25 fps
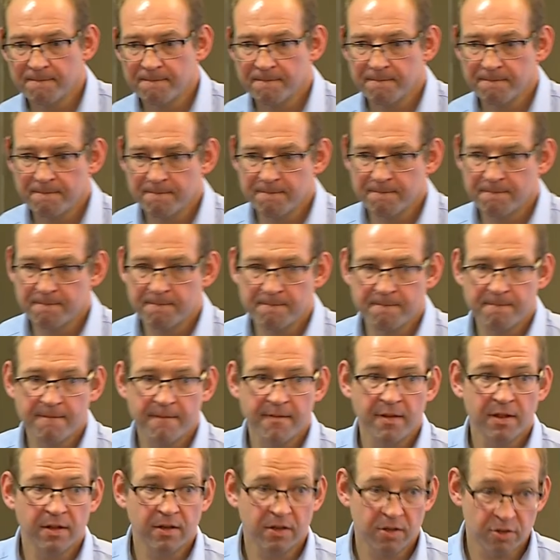Contractor.
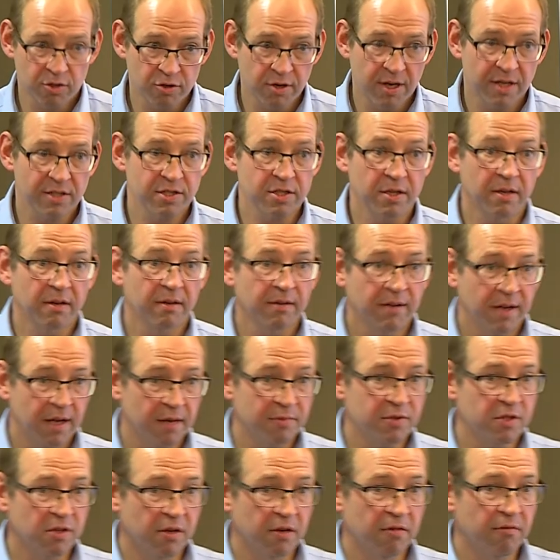Contractor,
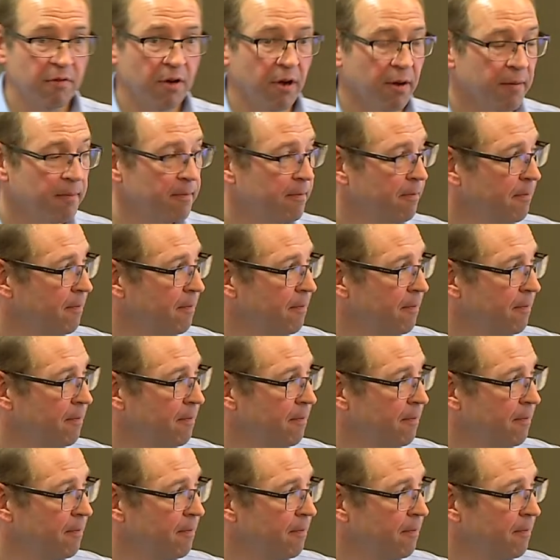absolutely mm. right.